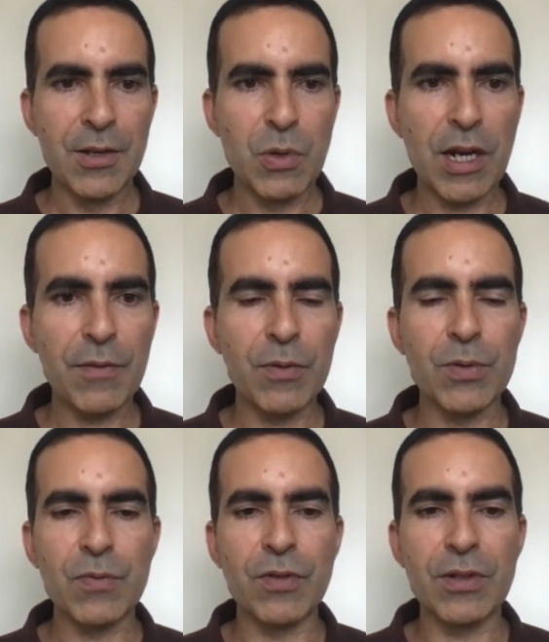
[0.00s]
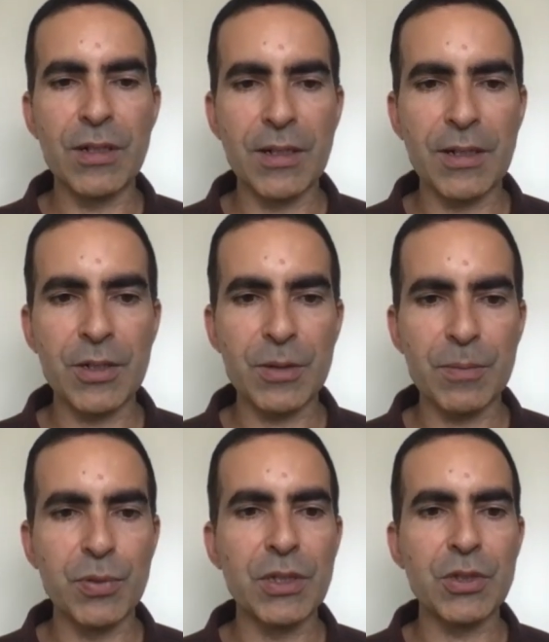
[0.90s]
You have those very large
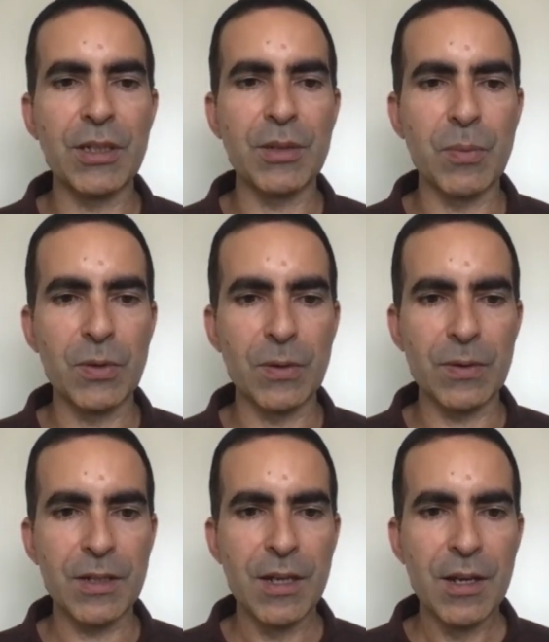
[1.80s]
pre-trained models.